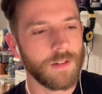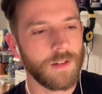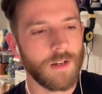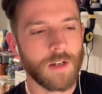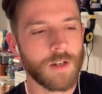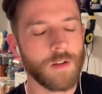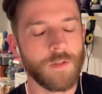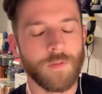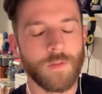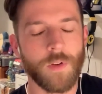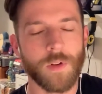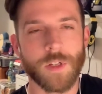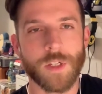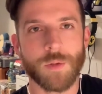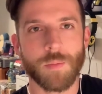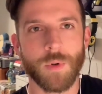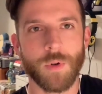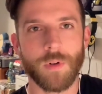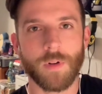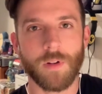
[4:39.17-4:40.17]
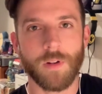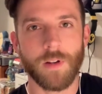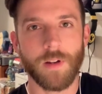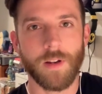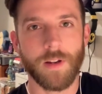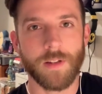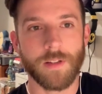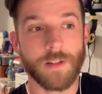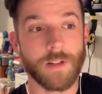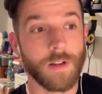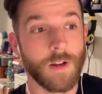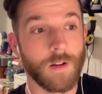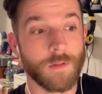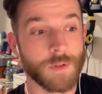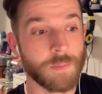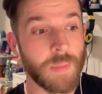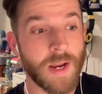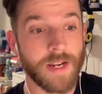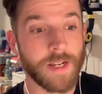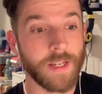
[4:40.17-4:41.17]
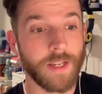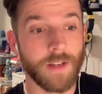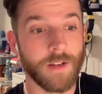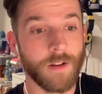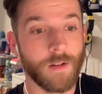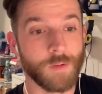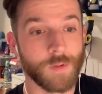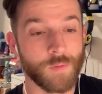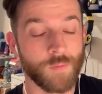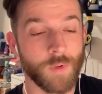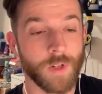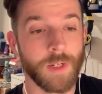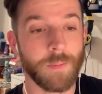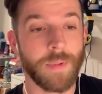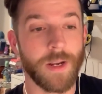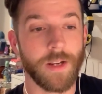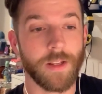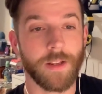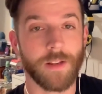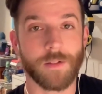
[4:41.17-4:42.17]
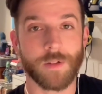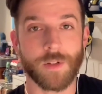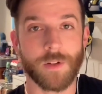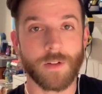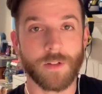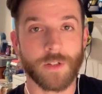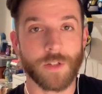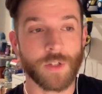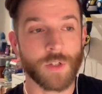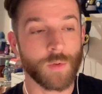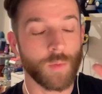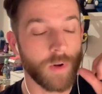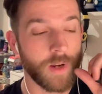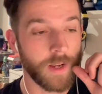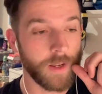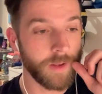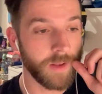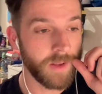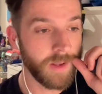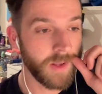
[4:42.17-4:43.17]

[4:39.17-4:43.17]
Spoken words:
I couldn't find a spot, and I was panicking. I was really panicking. I was starting to sweat.